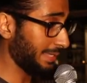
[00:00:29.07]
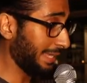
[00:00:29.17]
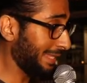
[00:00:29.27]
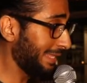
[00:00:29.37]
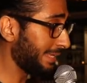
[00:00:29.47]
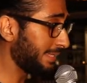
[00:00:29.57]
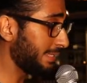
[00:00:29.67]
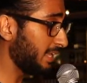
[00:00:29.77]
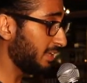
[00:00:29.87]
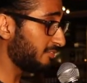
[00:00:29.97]

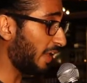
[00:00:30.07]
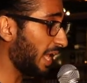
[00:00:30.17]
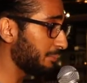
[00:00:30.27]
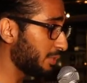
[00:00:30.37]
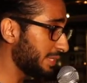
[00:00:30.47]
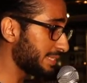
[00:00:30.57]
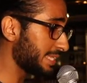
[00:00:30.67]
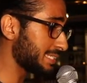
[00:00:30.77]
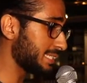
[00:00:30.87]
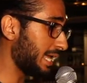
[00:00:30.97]
Gillian, Find
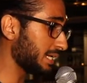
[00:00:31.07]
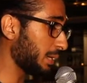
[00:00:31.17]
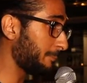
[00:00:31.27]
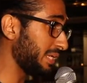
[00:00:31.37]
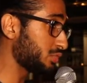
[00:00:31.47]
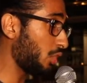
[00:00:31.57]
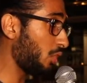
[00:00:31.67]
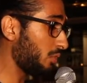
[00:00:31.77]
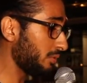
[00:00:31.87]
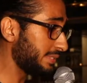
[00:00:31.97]
Marites and
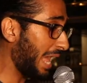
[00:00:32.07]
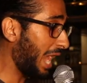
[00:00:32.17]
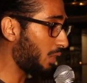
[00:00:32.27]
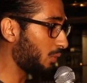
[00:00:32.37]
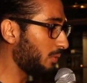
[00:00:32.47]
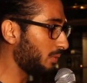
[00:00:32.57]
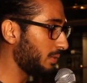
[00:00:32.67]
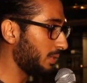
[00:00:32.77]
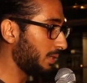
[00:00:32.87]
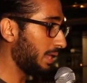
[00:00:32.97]
Agapito
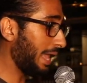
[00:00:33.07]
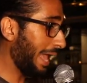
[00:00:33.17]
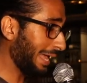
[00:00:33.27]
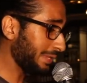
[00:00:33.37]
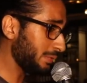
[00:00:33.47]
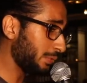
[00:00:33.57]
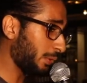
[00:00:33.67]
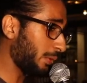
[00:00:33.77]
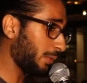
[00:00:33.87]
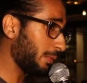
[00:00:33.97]
now.
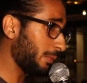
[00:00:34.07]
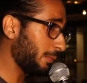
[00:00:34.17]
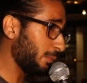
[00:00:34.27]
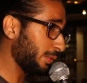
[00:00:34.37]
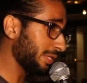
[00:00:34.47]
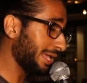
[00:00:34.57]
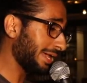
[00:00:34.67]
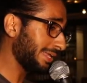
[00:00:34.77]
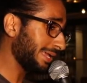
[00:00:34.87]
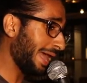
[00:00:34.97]
Ando, we're
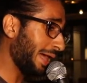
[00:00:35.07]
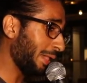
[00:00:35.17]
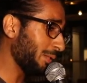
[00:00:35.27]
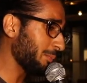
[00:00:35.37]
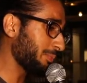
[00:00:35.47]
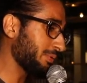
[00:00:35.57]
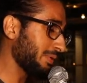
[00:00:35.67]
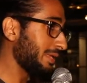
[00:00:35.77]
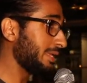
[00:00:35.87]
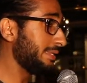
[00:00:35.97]
getting help.
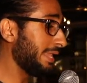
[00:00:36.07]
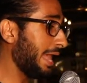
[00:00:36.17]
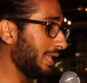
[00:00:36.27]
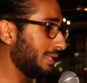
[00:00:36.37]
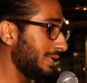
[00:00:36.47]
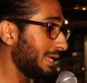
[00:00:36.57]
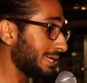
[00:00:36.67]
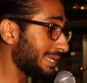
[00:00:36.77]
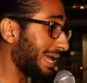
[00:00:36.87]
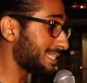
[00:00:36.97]
Nell,
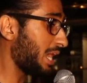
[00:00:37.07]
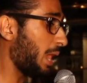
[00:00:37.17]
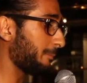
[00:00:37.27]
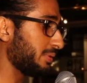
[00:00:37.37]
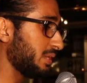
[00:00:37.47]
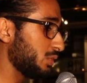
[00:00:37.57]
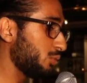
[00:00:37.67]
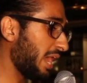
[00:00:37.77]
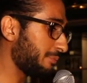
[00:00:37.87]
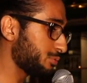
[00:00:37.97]
get up.
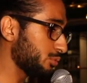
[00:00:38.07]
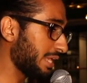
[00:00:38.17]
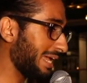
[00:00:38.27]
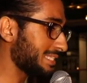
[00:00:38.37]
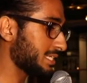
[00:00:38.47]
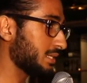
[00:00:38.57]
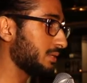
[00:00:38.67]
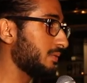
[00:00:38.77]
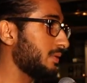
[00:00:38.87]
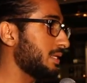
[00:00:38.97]
You have to get
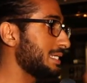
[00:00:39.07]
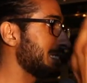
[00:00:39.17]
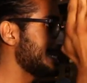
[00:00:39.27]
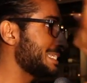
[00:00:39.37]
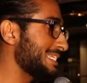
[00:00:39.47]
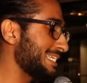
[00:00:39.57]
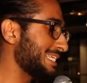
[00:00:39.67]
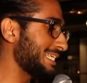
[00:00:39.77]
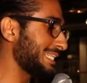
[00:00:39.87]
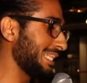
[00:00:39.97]

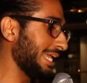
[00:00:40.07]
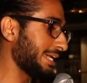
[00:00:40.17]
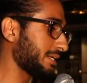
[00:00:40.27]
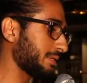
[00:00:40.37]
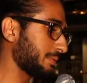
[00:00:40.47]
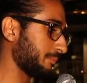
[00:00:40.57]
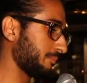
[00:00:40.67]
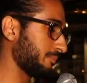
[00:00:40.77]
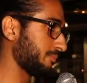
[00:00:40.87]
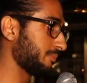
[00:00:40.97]
slick.
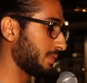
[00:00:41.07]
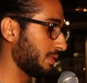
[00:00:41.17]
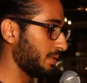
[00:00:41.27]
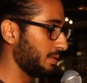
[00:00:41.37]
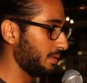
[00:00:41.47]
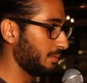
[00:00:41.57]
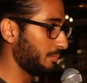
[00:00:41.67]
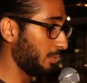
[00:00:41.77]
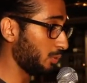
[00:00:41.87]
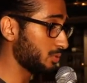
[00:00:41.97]

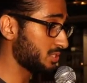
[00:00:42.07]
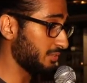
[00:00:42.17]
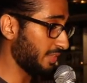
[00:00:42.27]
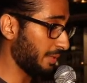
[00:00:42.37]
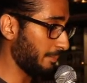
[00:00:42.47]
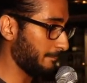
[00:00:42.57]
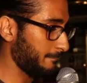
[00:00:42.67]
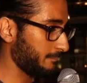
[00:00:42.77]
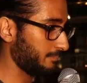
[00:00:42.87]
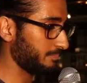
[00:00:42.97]
Most of them.